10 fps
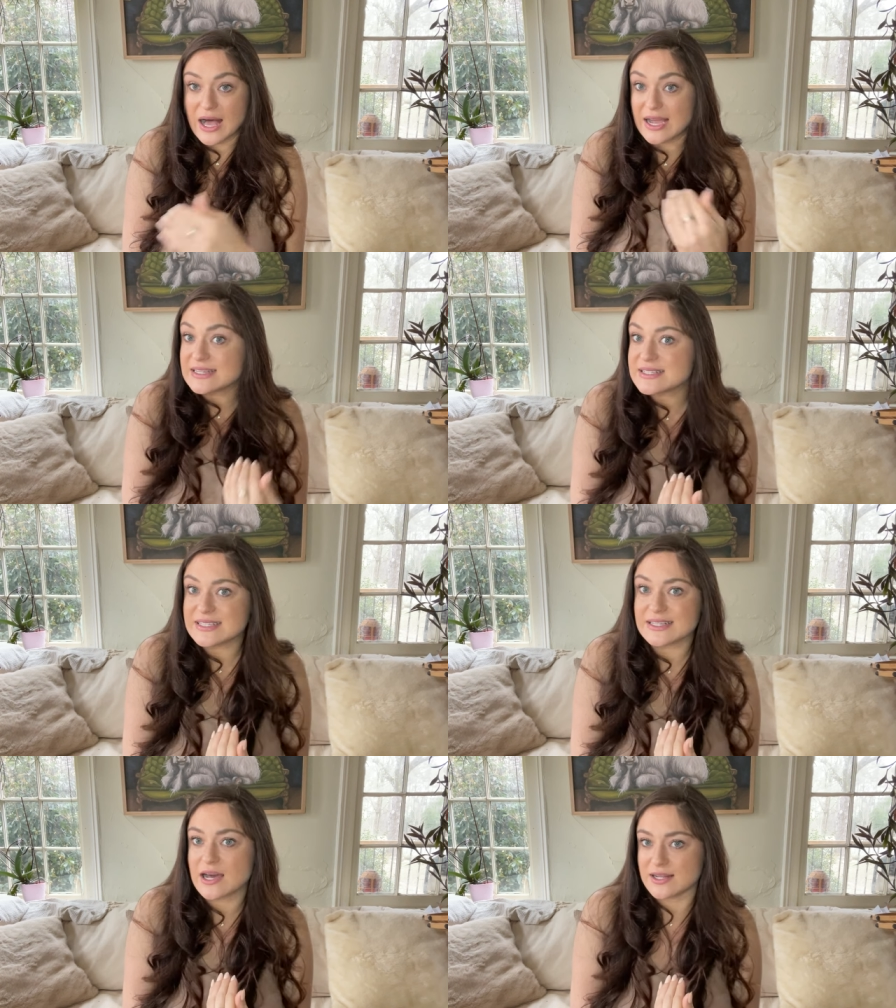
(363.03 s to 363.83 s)
I see
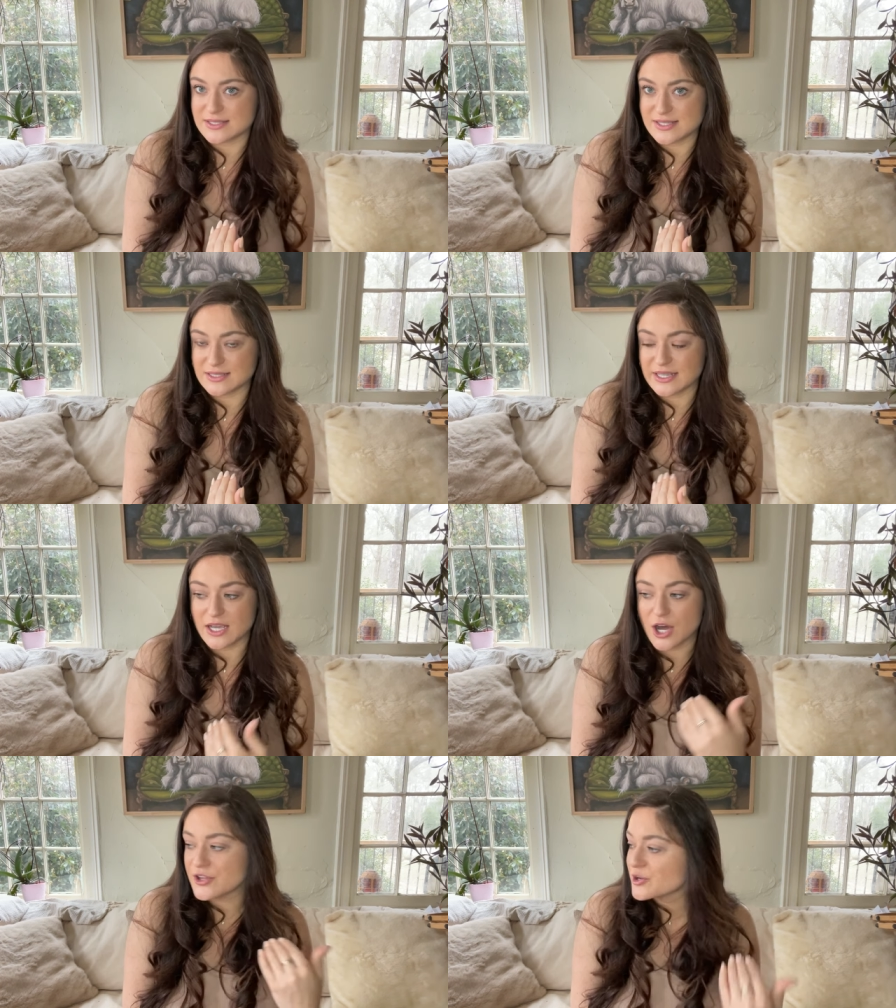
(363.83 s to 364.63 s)
it constantly.
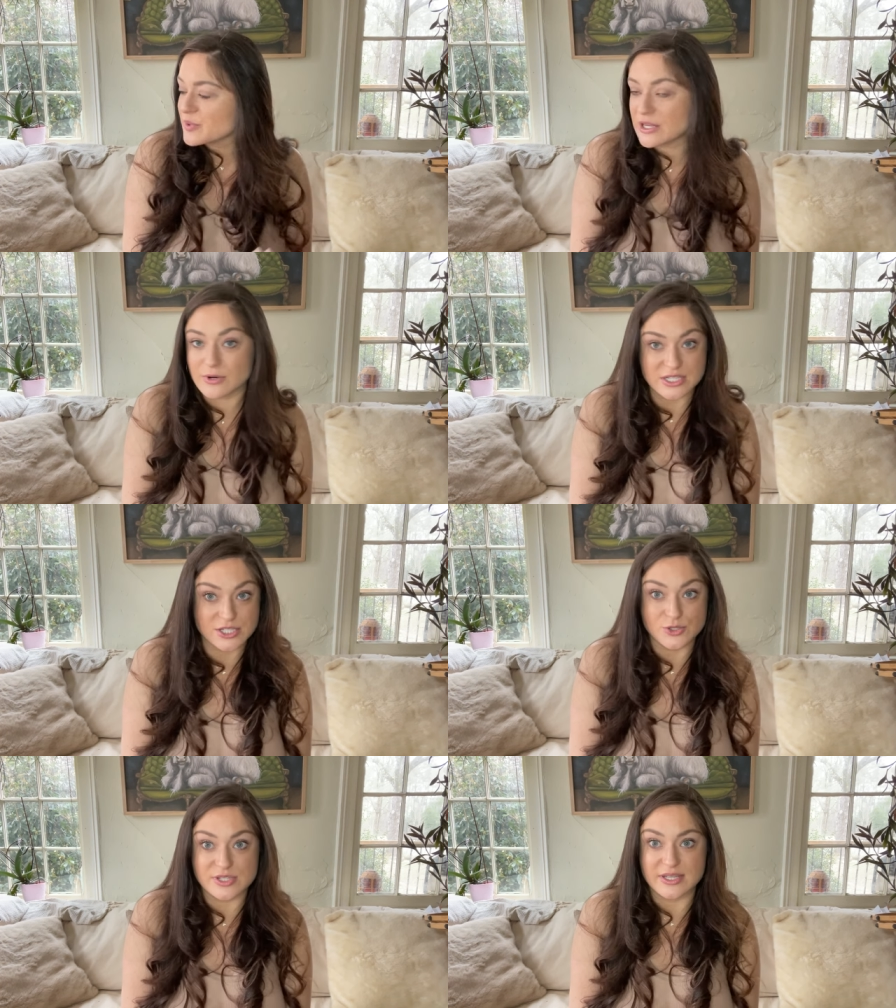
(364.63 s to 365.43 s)
Other pig
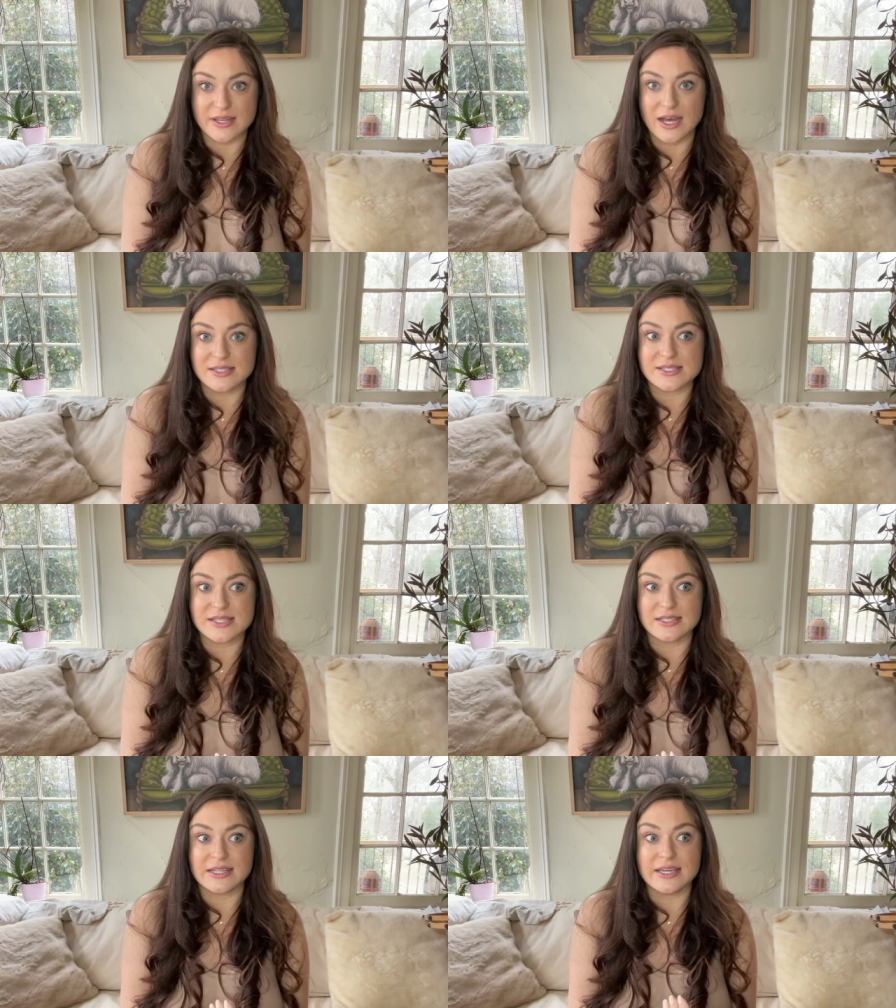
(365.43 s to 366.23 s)
rescues see it
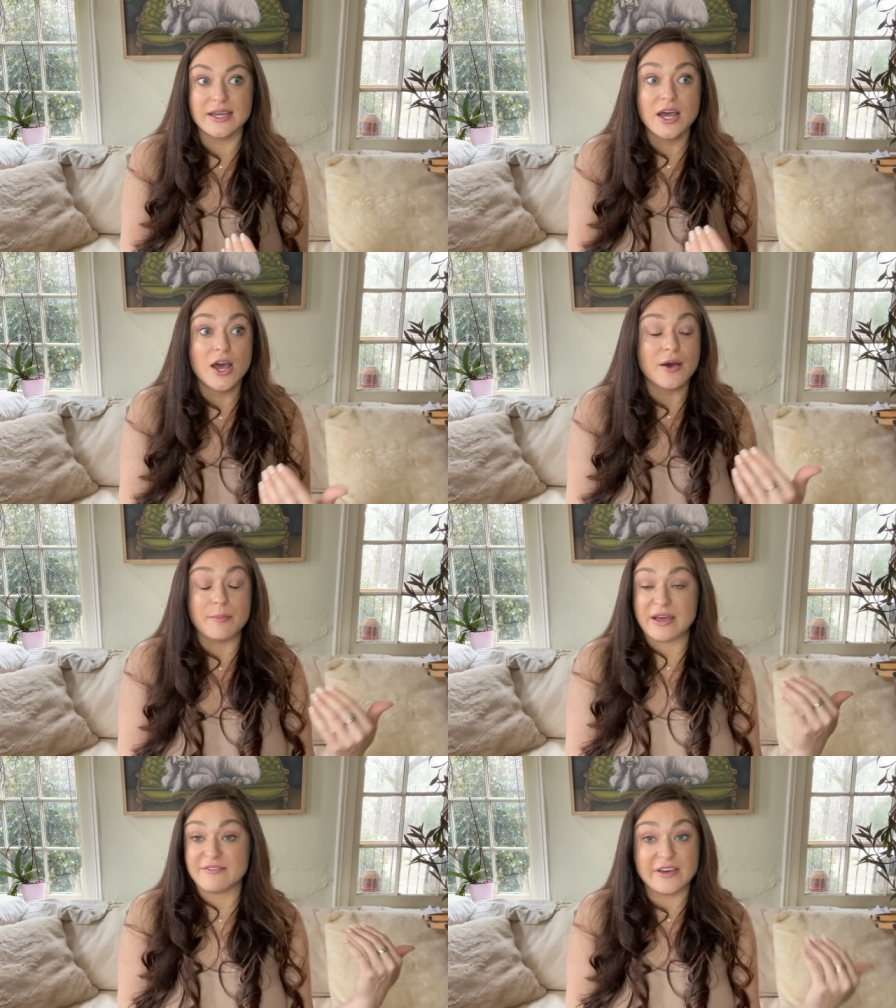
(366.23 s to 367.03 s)
constantly.
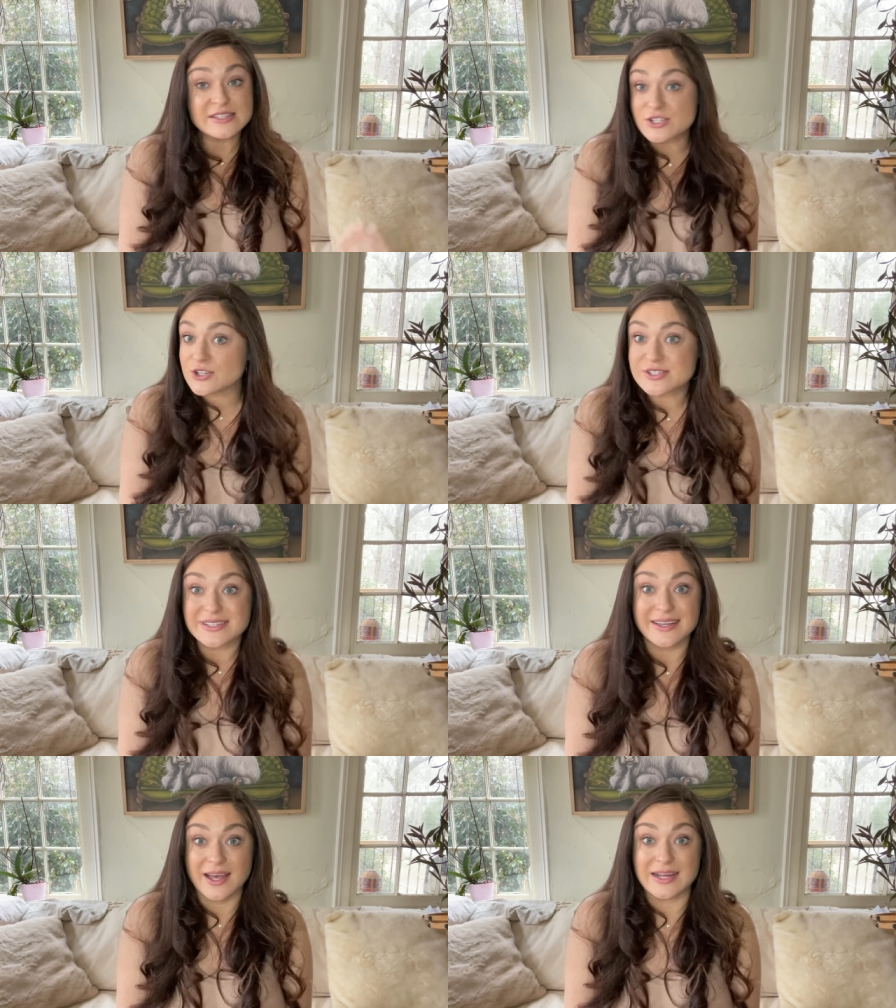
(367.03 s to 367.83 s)
My vets all see
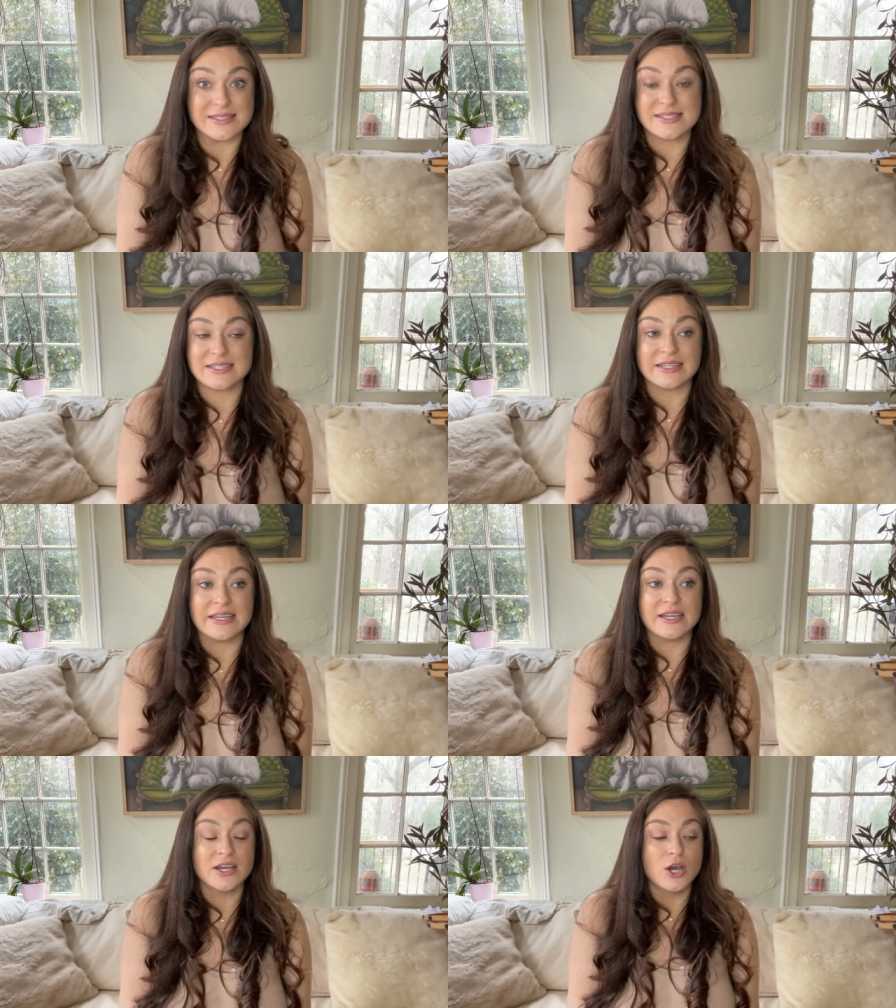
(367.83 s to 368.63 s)
it
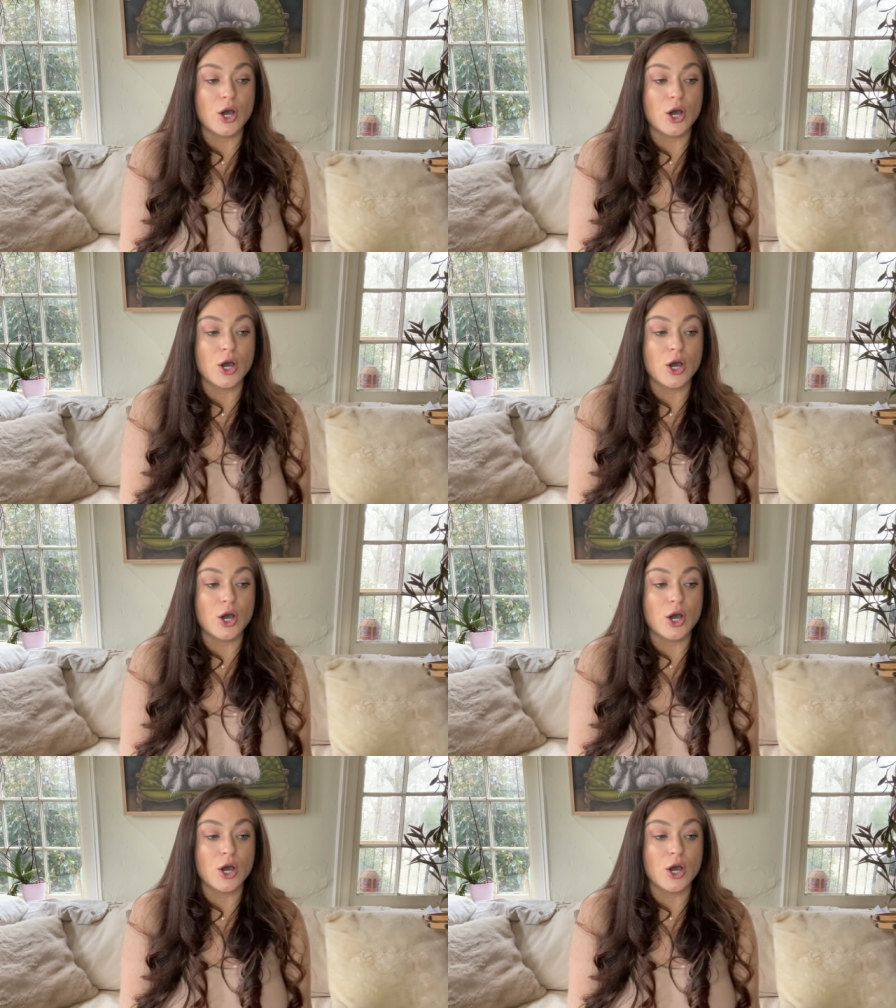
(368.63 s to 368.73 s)
constantly.